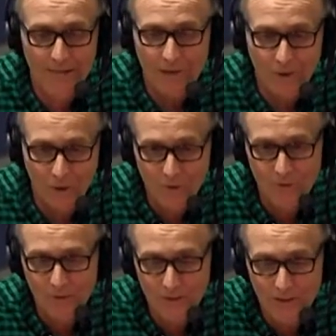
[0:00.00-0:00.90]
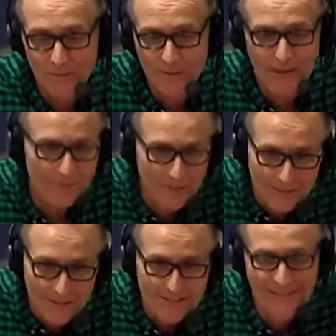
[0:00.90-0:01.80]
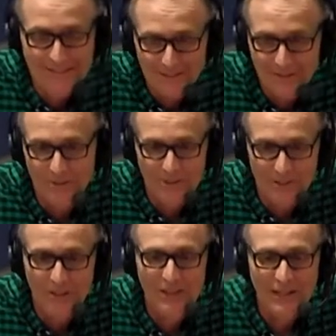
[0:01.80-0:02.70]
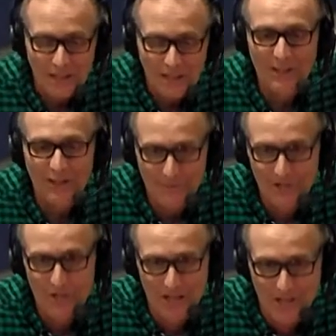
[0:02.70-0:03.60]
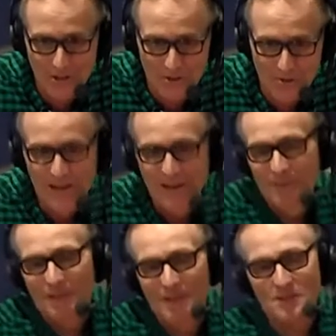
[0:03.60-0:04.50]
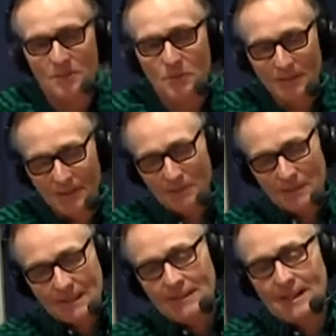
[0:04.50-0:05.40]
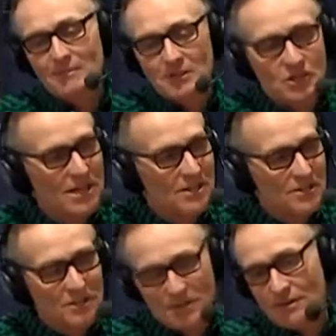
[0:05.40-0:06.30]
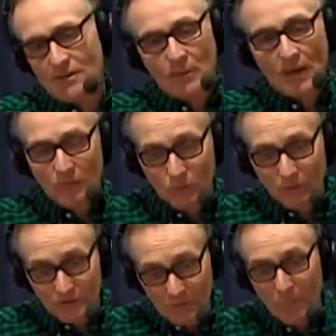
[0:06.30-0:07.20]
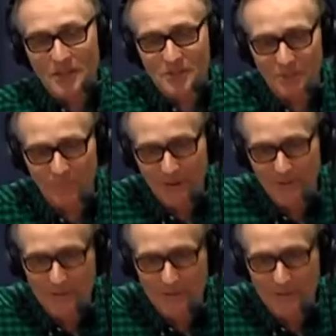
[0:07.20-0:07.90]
about a whole new theme. And I've given a title to it. It's called Climate Changes. Because as we think about the climate changes as around the world, we watch the Weather